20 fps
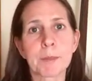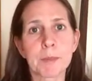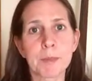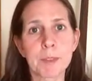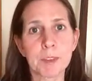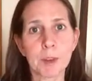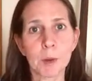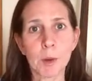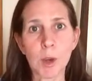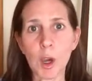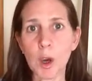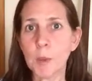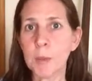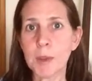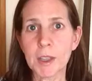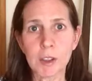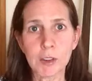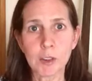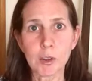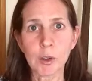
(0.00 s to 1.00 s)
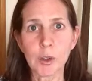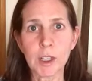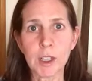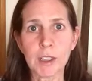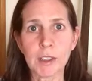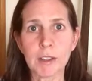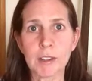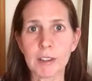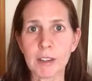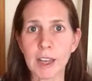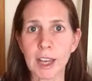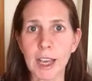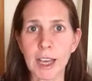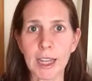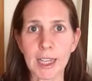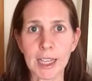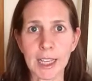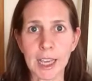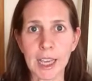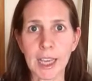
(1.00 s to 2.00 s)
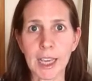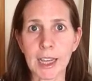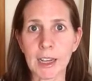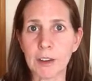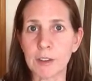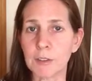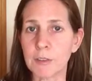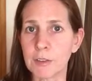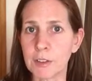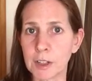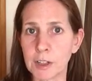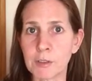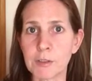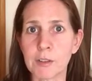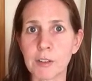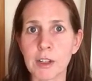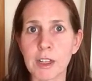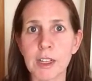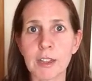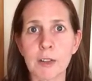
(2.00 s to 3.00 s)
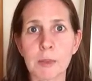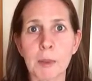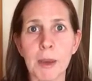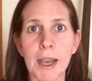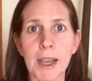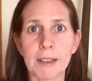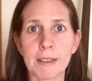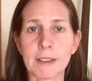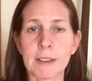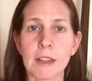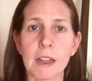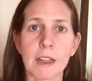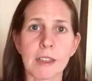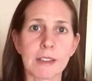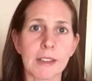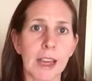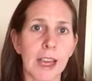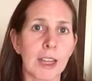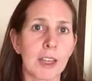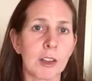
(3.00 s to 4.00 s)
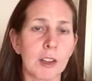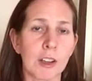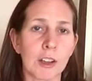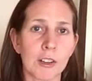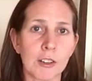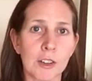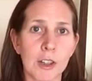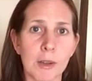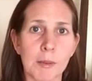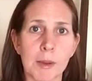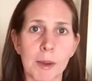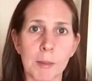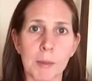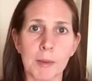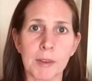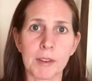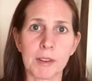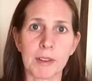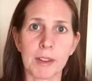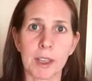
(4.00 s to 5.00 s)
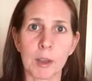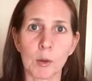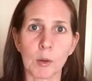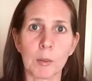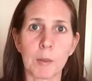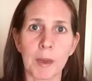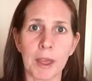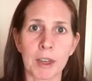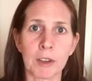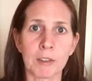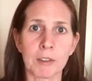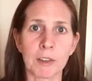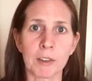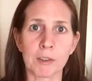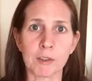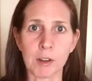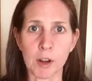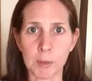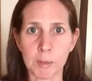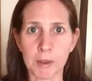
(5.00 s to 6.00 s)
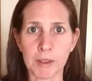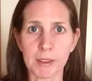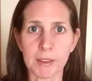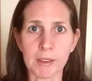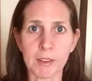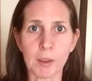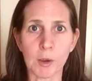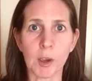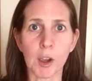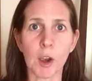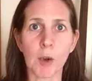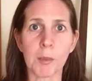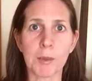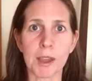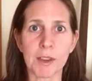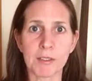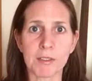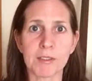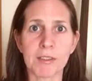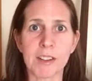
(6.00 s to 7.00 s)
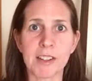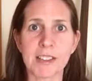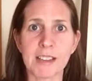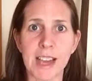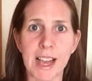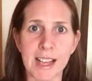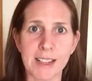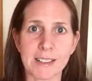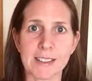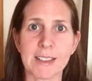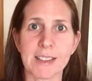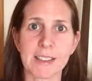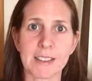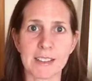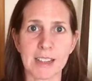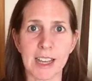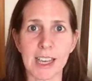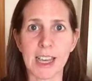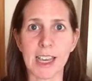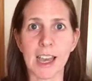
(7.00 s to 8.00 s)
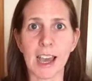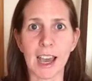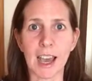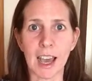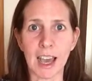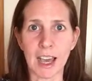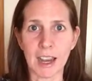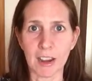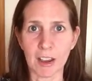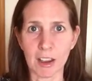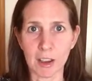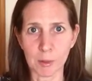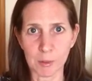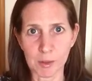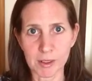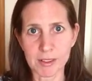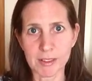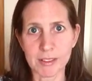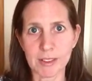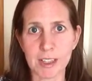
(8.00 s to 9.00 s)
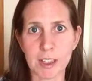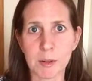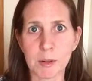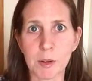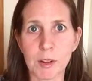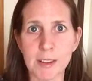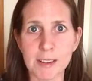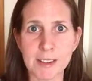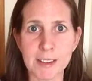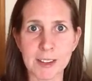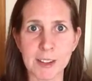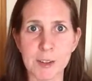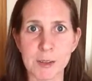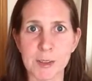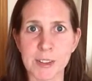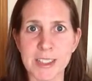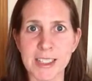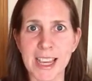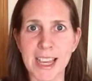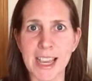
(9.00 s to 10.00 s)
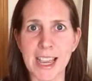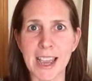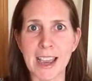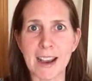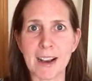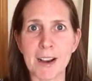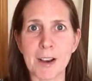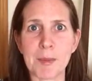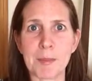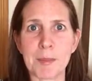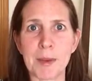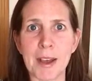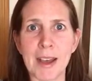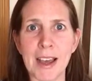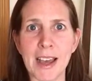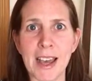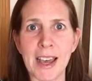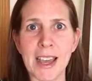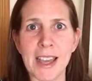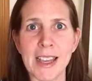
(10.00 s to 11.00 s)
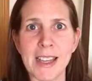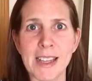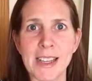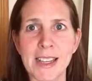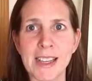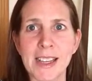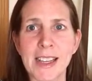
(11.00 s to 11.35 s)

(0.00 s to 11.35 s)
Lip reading: So I hope you enjoyed it, and again, feel free to pass it on to any of your team members you think would benefit from it. So I hope you have a fantastic day, and I will see you all soon. Take care. Bye.